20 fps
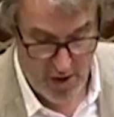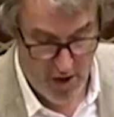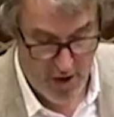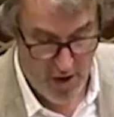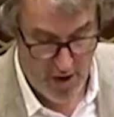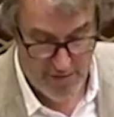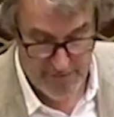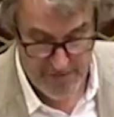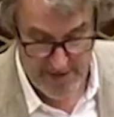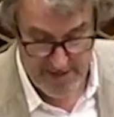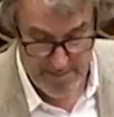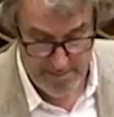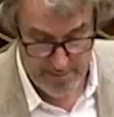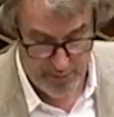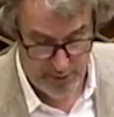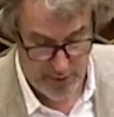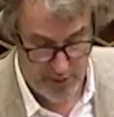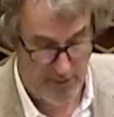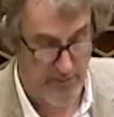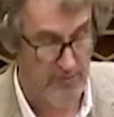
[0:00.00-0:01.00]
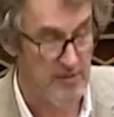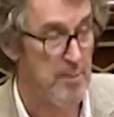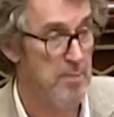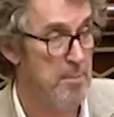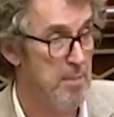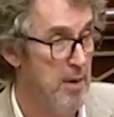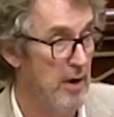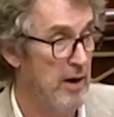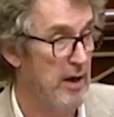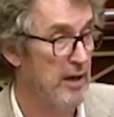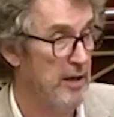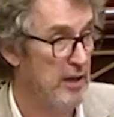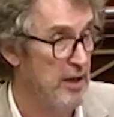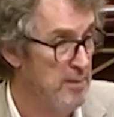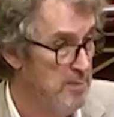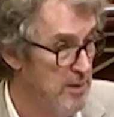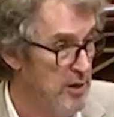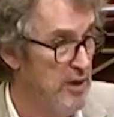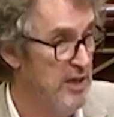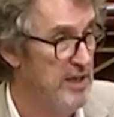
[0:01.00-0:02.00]
of improved
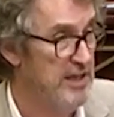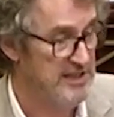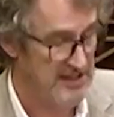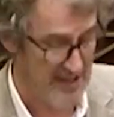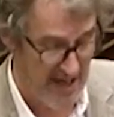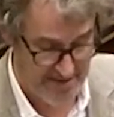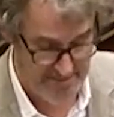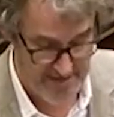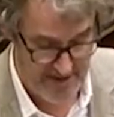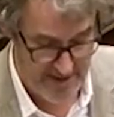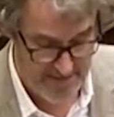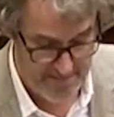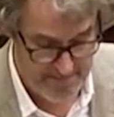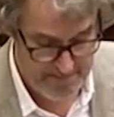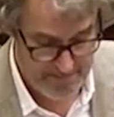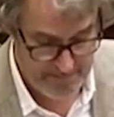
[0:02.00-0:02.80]
community safety.